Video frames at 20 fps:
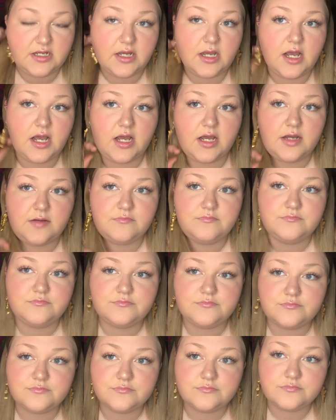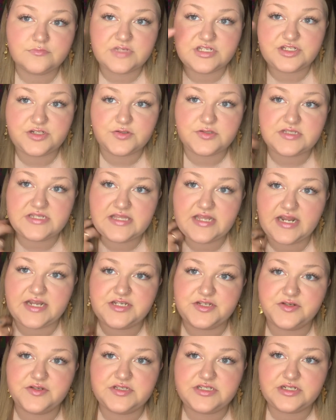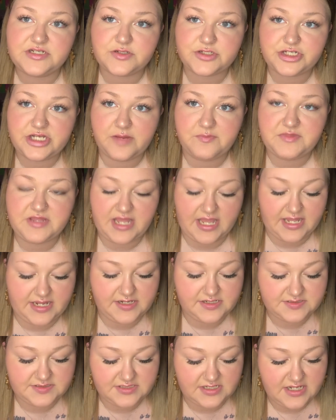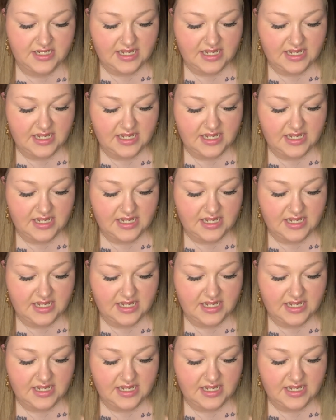because you'll see that I do still shape the ends.